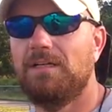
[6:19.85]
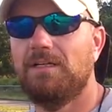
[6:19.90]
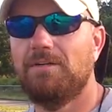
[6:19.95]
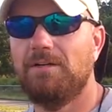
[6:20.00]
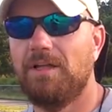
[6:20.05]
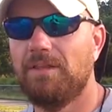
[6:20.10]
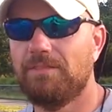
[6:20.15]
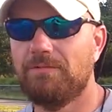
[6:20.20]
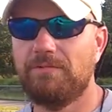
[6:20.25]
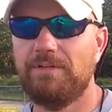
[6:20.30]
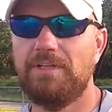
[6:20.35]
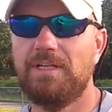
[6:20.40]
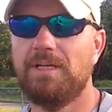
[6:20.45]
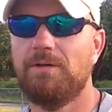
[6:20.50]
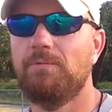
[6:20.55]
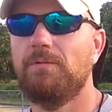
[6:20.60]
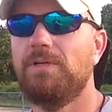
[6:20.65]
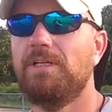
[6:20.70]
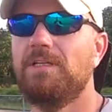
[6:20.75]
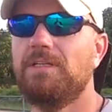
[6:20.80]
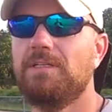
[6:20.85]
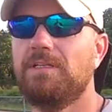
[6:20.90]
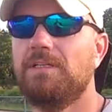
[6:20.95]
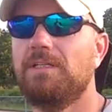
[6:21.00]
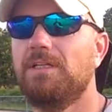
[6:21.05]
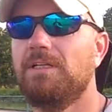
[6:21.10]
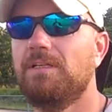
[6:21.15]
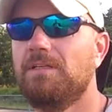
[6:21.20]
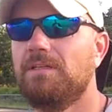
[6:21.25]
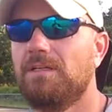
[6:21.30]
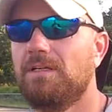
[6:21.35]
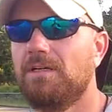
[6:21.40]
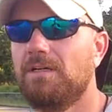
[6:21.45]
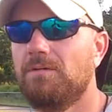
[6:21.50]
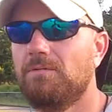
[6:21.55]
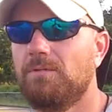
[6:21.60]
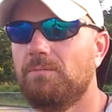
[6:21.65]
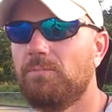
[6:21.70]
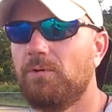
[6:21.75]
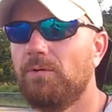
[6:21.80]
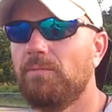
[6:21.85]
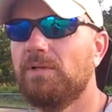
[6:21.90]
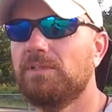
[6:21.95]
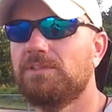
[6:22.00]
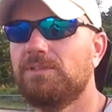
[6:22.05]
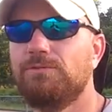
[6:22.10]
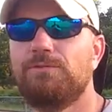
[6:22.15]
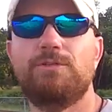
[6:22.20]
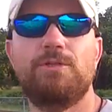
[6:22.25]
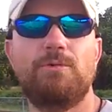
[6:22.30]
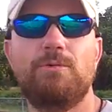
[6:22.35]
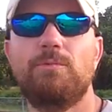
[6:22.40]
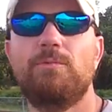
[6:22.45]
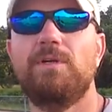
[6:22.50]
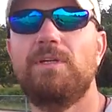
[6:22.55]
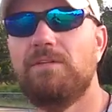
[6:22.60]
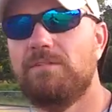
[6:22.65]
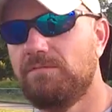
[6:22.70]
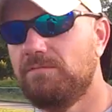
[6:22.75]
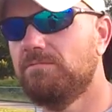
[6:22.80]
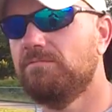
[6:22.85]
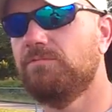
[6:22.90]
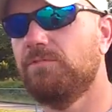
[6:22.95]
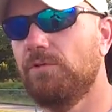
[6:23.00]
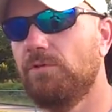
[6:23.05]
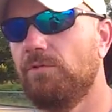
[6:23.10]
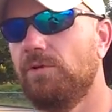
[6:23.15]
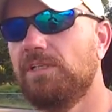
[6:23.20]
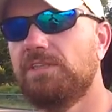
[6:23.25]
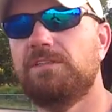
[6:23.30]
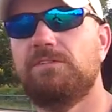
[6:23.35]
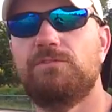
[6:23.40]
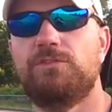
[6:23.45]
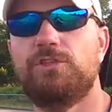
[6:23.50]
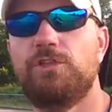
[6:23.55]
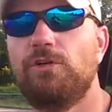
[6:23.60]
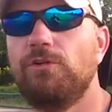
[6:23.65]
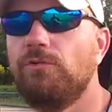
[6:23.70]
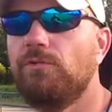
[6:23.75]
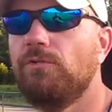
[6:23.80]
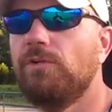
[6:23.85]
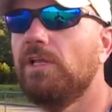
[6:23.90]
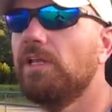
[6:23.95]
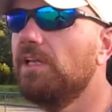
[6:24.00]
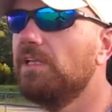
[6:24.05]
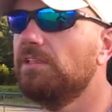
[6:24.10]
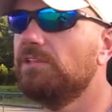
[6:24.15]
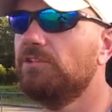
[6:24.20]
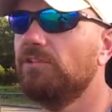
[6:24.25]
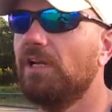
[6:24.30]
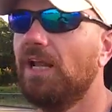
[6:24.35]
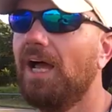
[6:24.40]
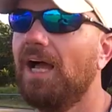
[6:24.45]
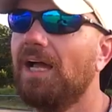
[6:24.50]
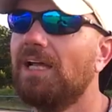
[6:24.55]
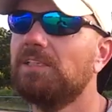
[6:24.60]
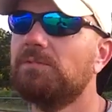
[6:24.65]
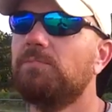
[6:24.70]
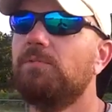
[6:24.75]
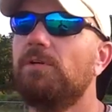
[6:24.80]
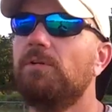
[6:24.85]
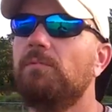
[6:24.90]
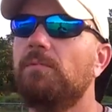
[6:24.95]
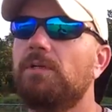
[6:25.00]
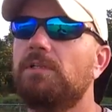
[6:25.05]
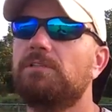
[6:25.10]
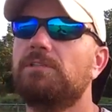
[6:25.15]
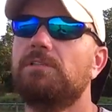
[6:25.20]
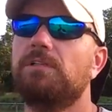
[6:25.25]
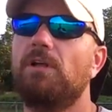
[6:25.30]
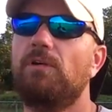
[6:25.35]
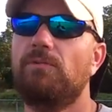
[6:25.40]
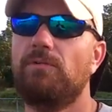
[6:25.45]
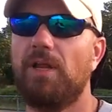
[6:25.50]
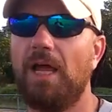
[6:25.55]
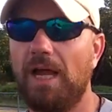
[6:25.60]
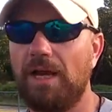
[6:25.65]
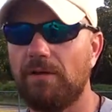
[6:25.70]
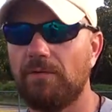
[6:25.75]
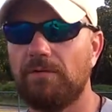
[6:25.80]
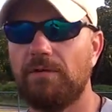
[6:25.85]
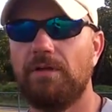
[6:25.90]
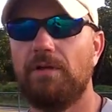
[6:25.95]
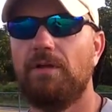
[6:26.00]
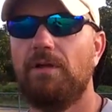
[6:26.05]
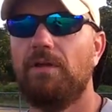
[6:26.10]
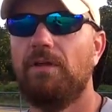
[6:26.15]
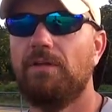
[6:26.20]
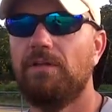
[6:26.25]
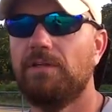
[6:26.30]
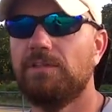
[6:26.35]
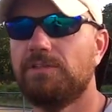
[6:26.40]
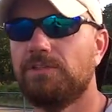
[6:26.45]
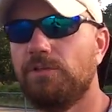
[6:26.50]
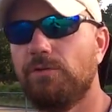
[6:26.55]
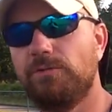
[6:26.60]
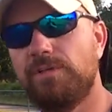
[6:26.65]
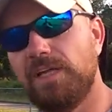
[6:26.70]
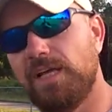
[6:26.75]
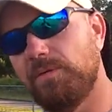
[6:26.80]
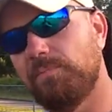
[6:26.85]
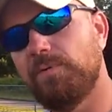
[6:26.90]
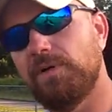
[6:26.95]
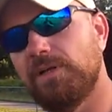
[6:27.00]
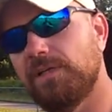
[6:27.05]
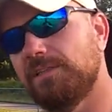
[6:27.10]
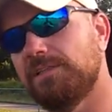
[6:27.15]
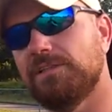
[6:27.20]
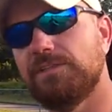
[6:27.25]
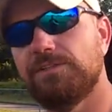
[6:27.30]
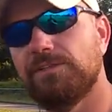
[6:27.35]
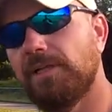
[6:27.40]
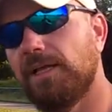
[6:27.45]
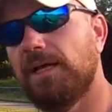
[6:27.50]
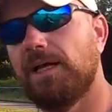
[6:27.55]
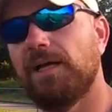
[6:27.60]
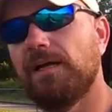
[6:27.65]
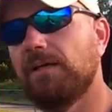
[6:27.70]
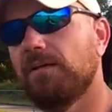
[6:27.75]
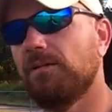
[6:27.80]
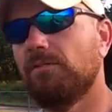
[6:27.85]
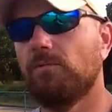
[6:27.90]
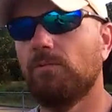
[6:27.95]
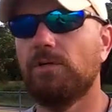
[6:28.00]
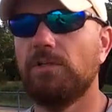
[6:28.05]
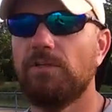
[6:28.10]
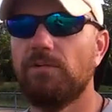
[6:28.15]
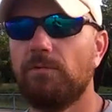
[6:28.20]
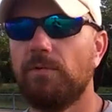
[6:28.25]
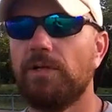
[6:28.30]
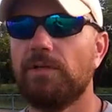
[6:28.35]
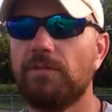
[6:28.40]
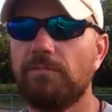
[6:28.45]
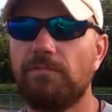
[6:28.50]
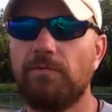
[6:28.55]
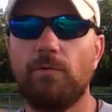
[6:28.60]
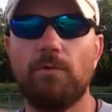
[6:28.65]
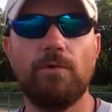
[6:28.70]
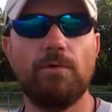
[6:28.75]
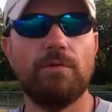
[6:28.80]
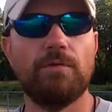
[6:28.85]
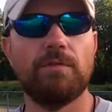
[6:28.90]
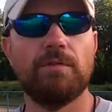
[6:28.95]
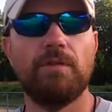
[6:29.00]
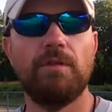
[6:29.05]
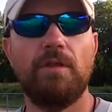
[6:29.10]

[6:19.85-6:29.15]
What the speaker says: We got 3 that week, and then we pretty much do 2 a week for the rest of June. And then July is pretty much slowed down. There's 2 dead periods in July, one the week of the 4th,